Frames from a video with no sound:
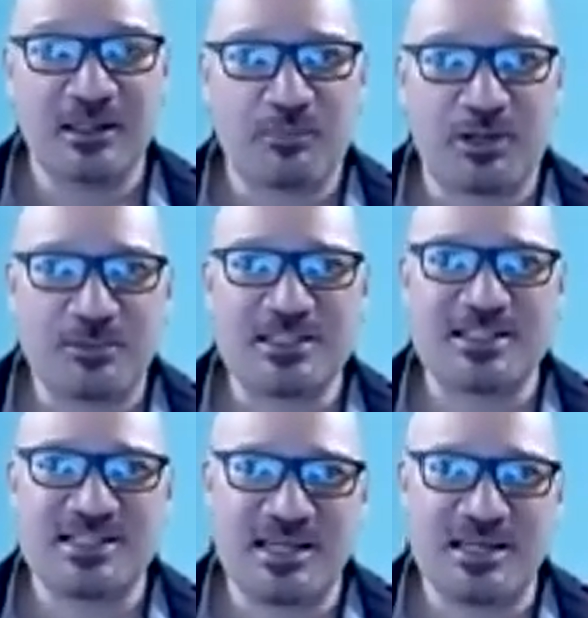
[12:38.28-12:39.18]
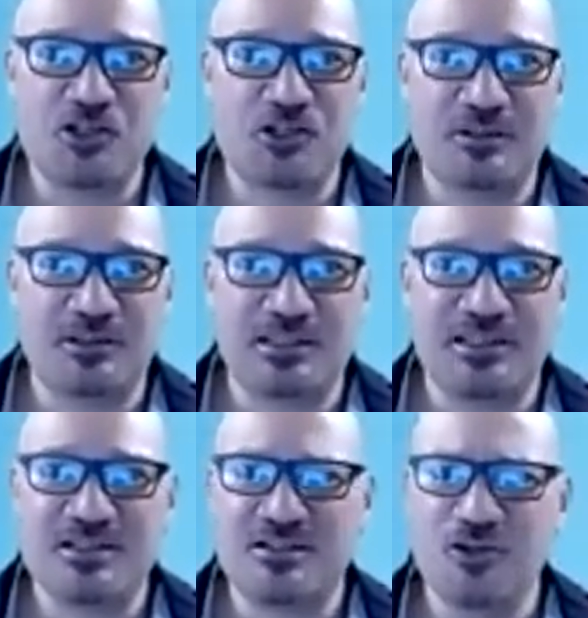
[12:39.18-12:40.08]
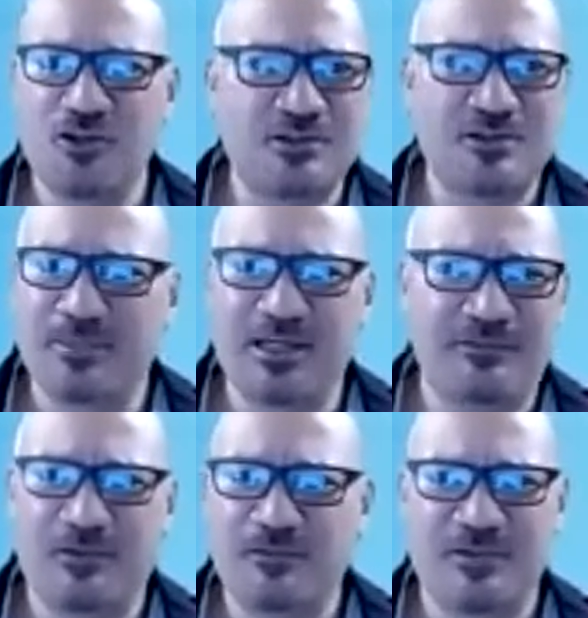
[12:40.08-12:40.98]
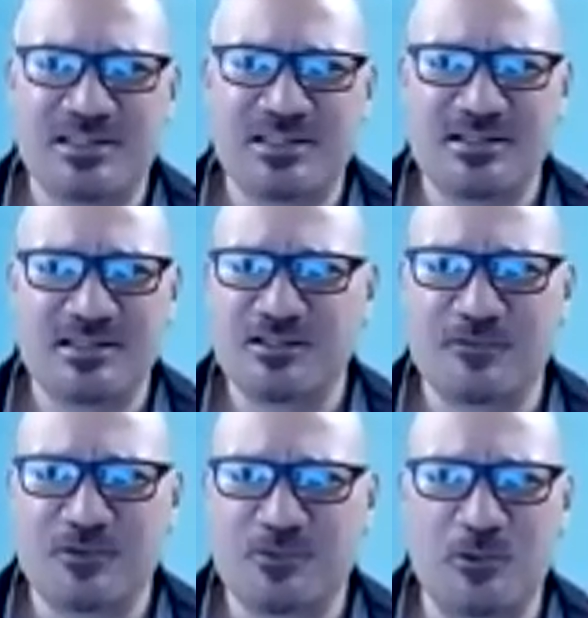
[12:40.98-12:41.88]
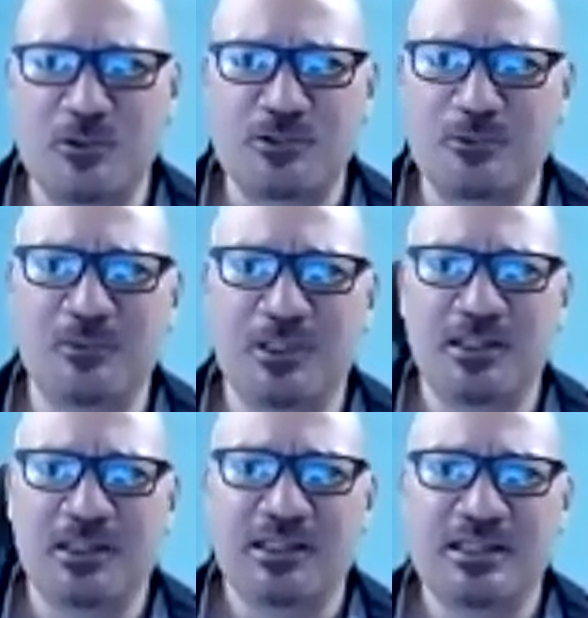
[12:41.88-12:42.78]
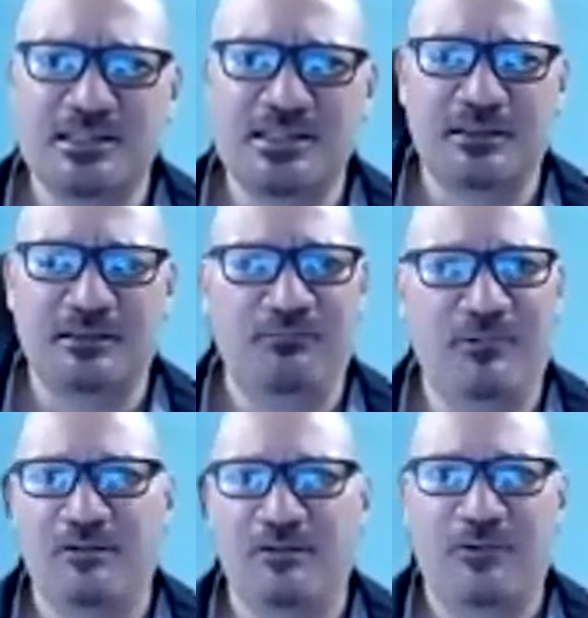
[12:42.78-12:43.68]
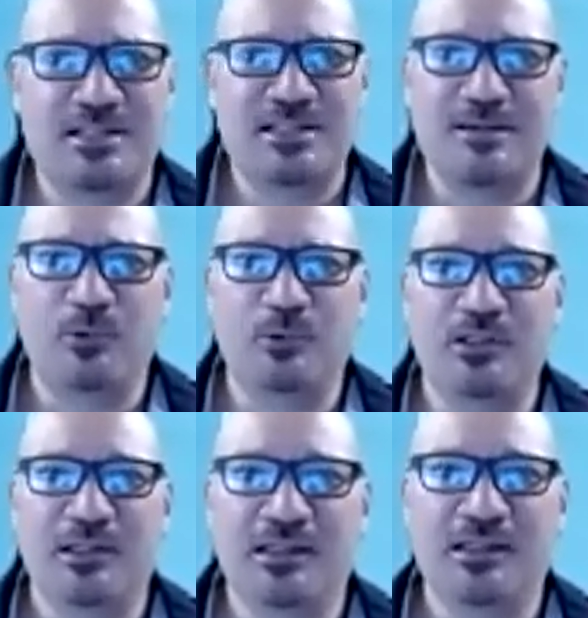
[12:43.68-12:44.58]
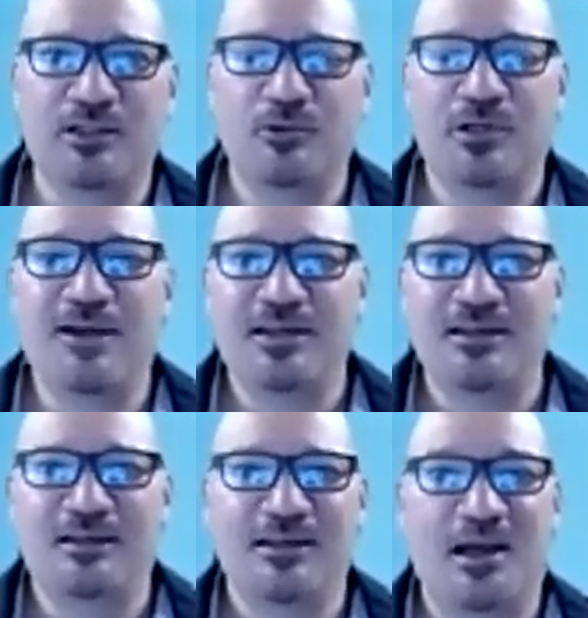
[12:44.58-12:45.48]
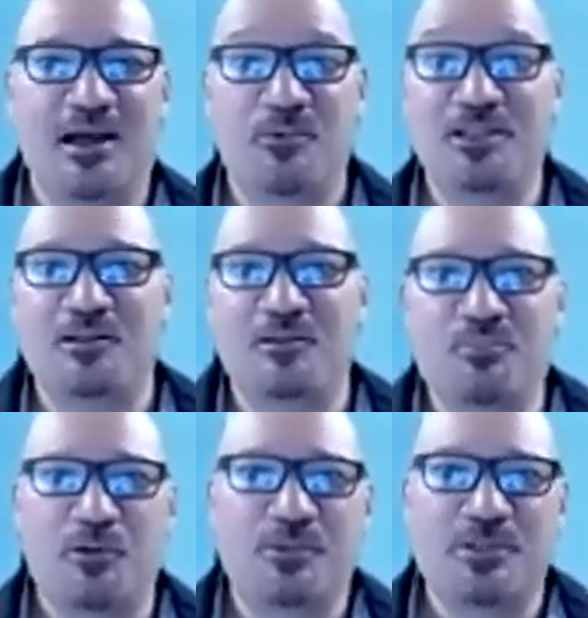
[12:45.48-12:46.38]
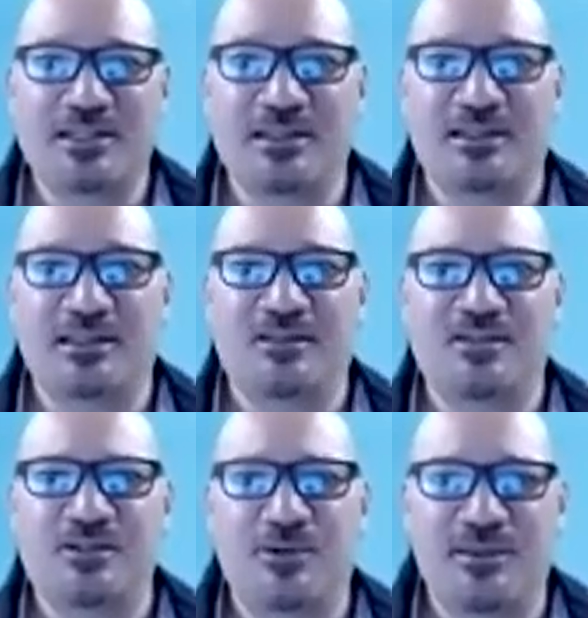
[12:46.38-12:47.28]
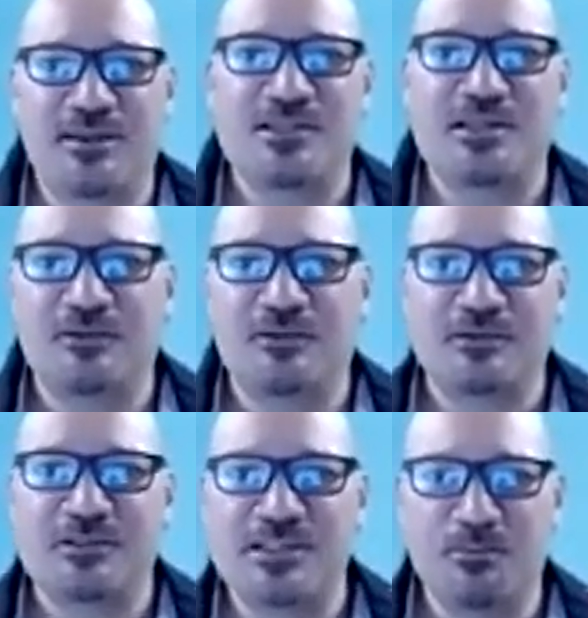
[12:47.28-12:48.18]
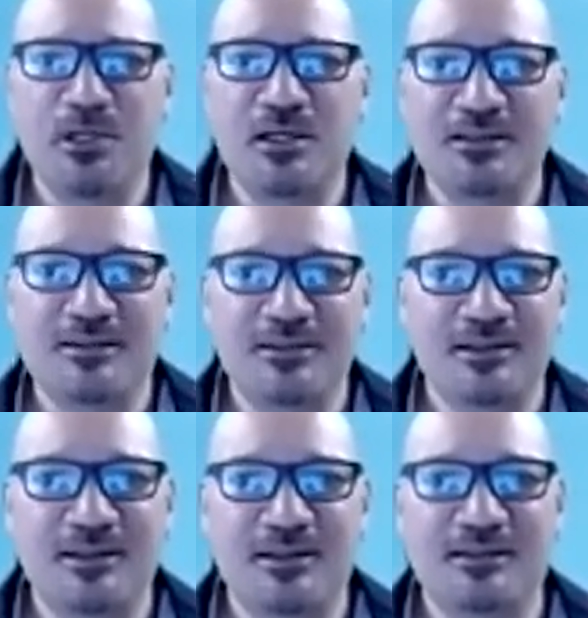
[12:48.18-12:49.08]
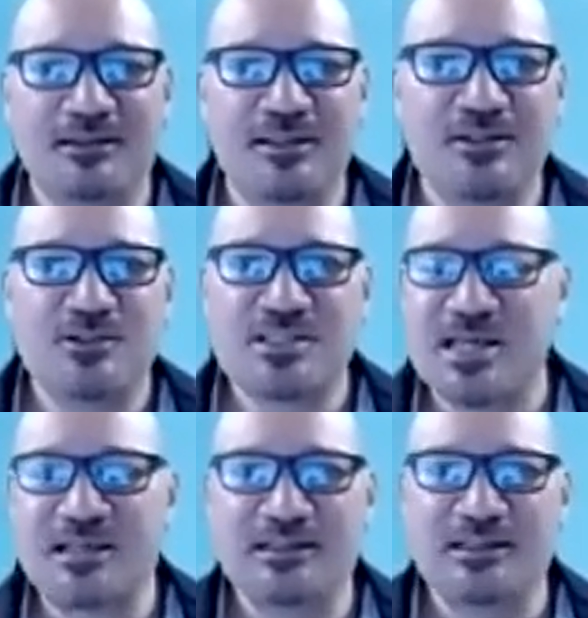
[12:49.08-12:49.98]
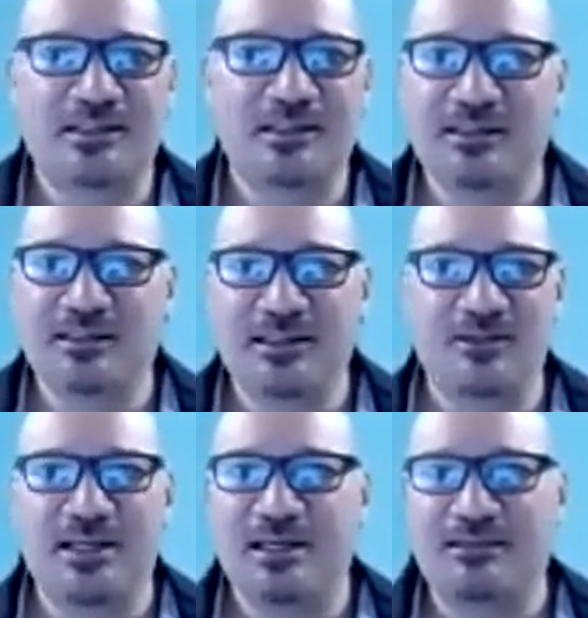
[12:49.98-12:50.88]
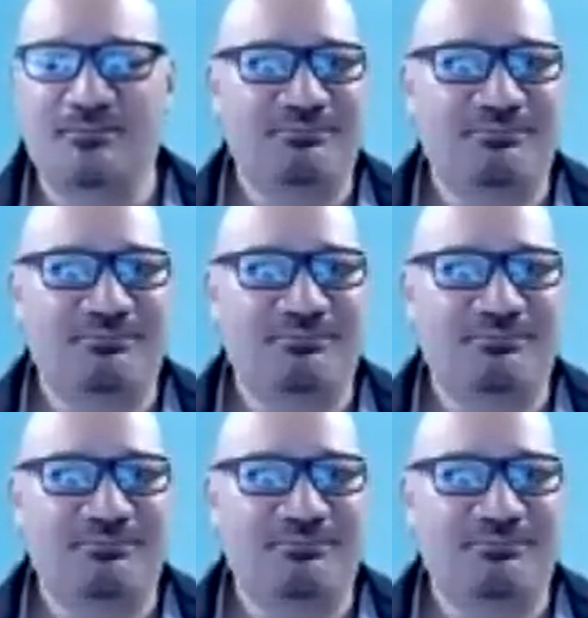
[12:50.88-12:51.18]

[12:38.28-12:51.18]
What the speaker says: privatization is not to the benefit of the citizens of Toronto. Is, for example, like you having a rental property that gives you $1,000 a month, then you sell it, then you get